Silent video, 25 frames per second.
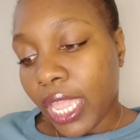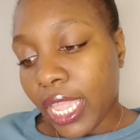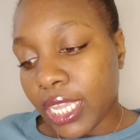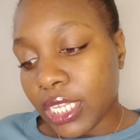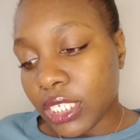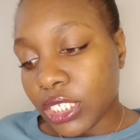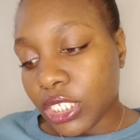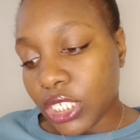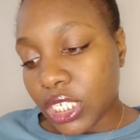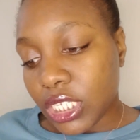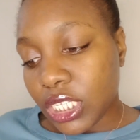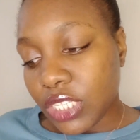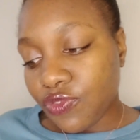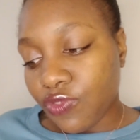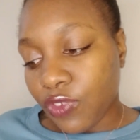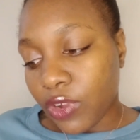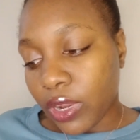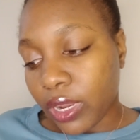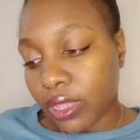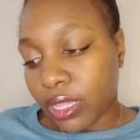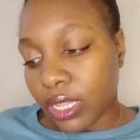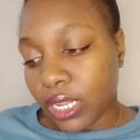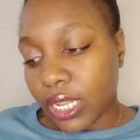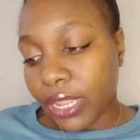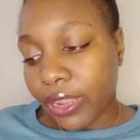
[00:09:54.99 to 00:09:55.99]
And just
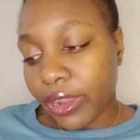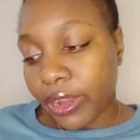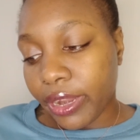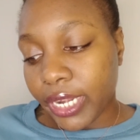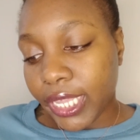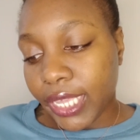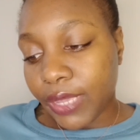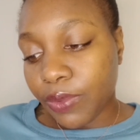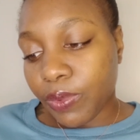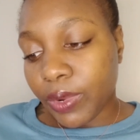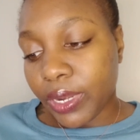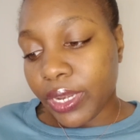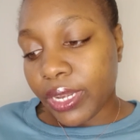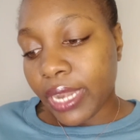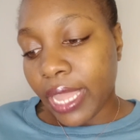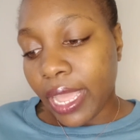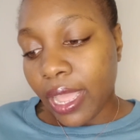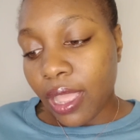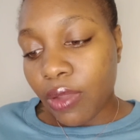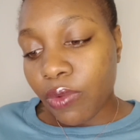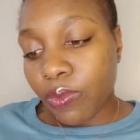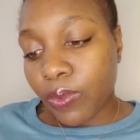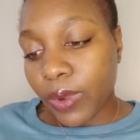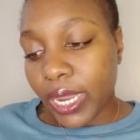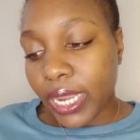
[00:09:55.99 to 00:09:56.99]
for clarity, we're
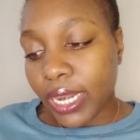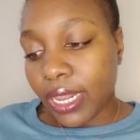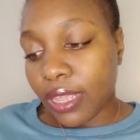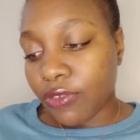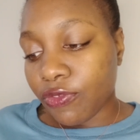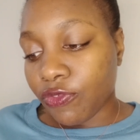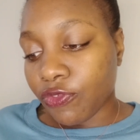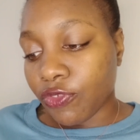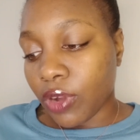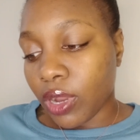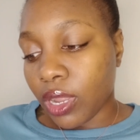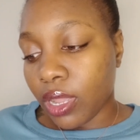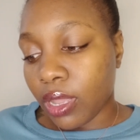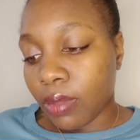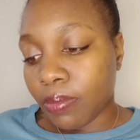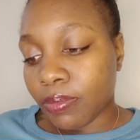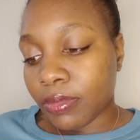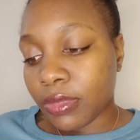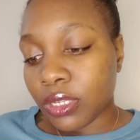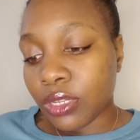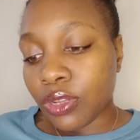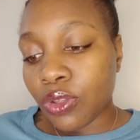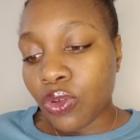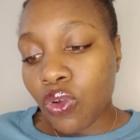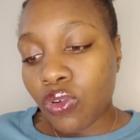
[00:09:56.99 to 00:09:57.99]
now reading
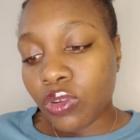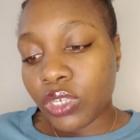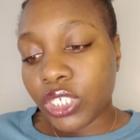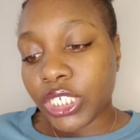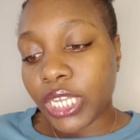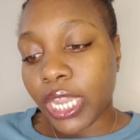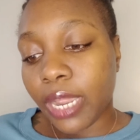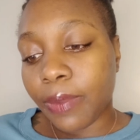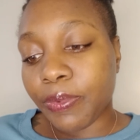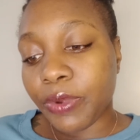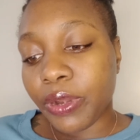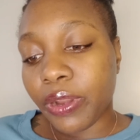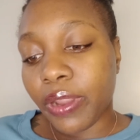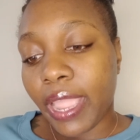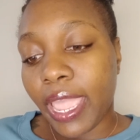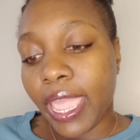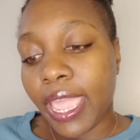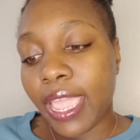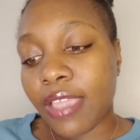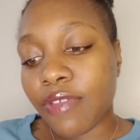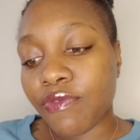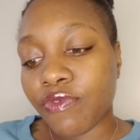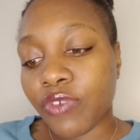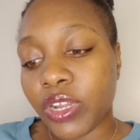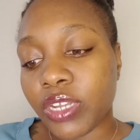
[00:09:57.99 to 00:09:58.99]
from Luke chapter
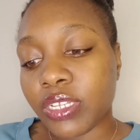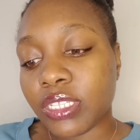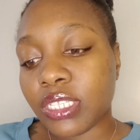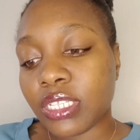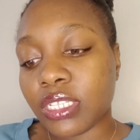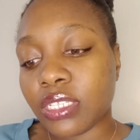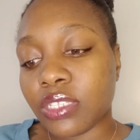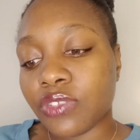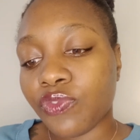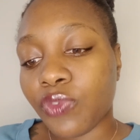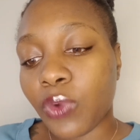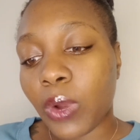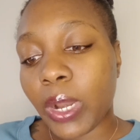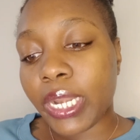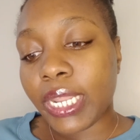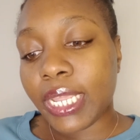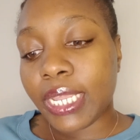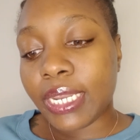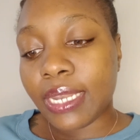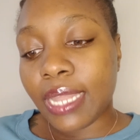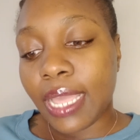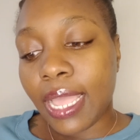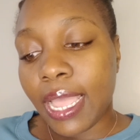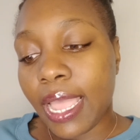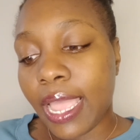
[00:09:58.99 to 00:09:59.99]
8, verses
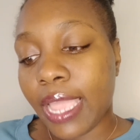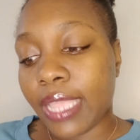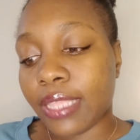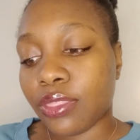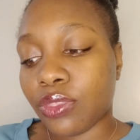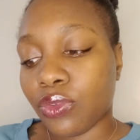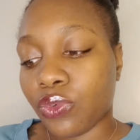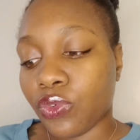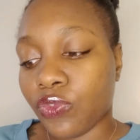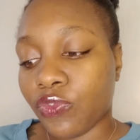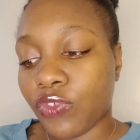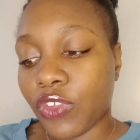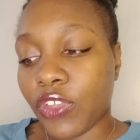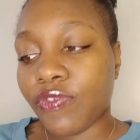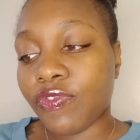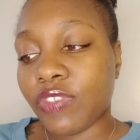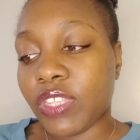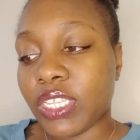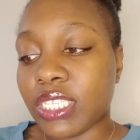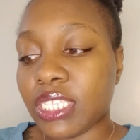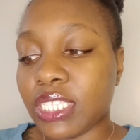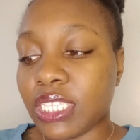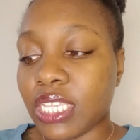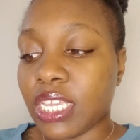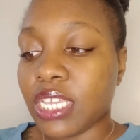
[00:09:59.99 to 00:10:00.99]
49 through
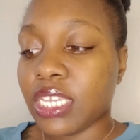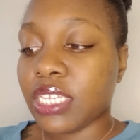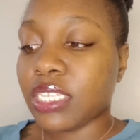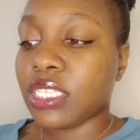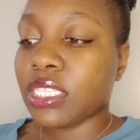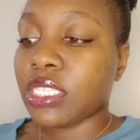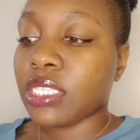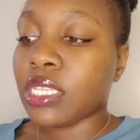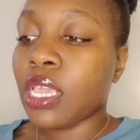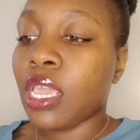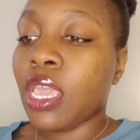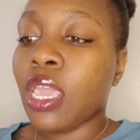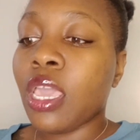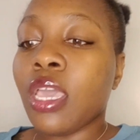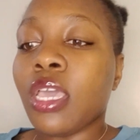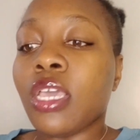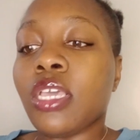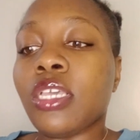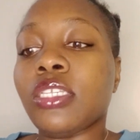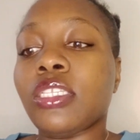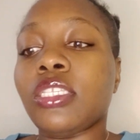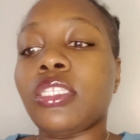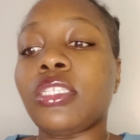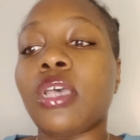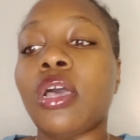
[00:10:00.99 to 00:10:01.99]
56.
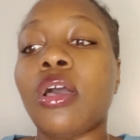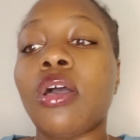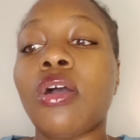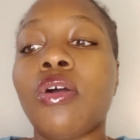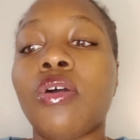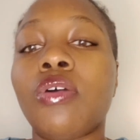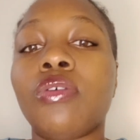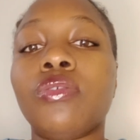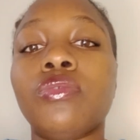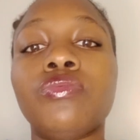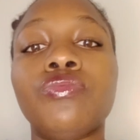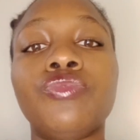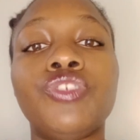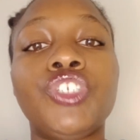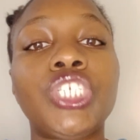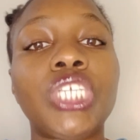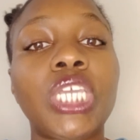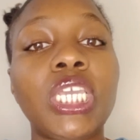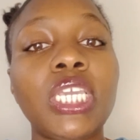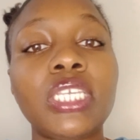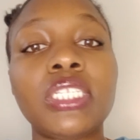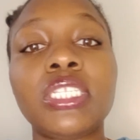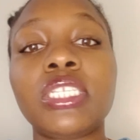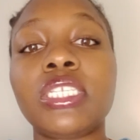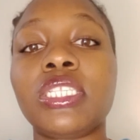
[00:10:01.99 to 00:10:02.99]
So
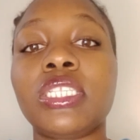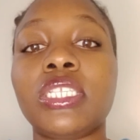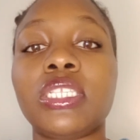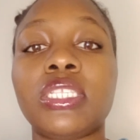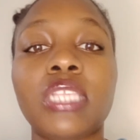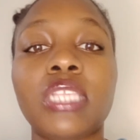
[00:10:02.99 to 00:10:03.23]
Jesus